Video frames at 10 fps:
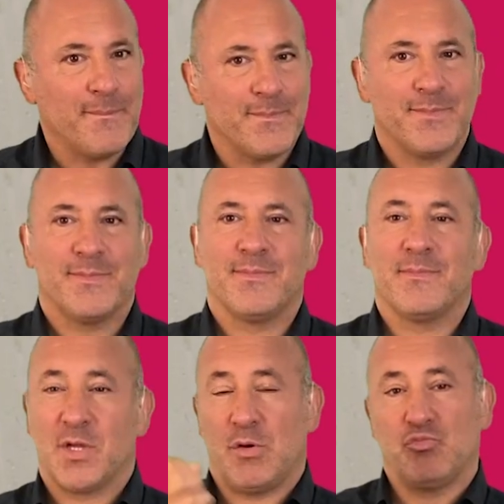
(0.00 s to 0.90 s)
After
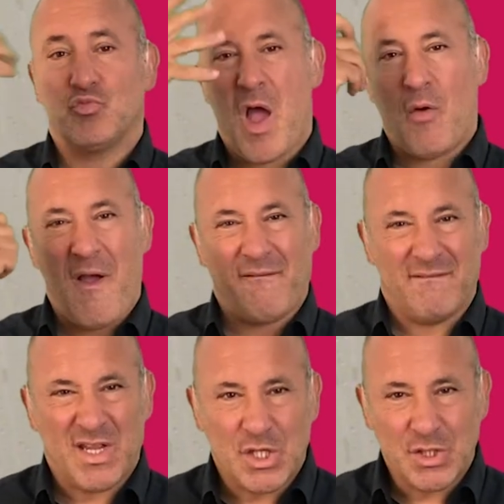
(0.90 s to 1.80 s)
taking a shower,
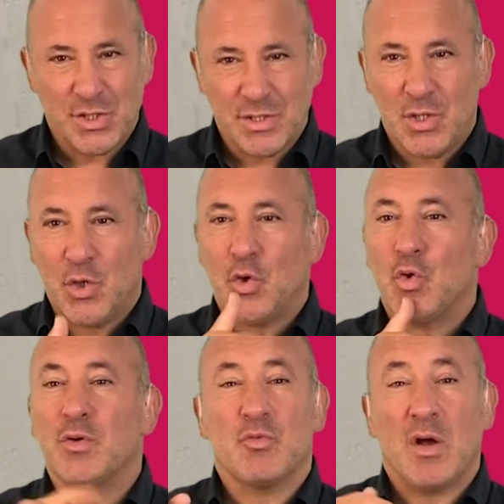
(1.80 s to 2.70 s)
use a
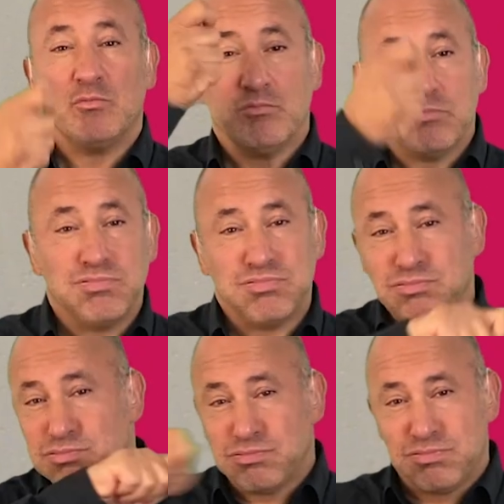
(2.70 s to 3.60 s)
squeegee to wipe off the
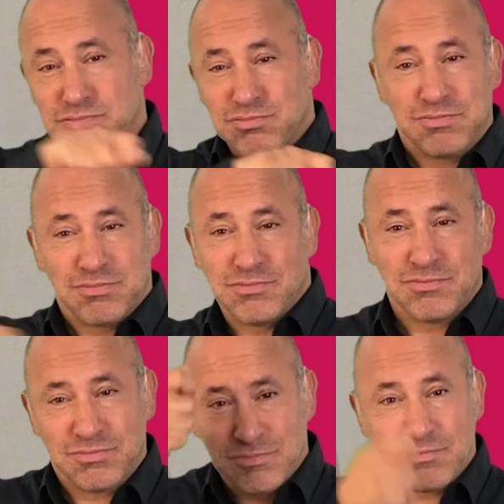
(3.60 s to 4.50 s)
surface
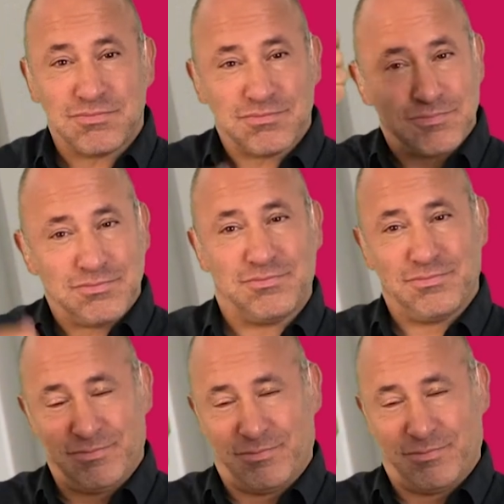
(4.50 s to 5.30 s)
water on the screen.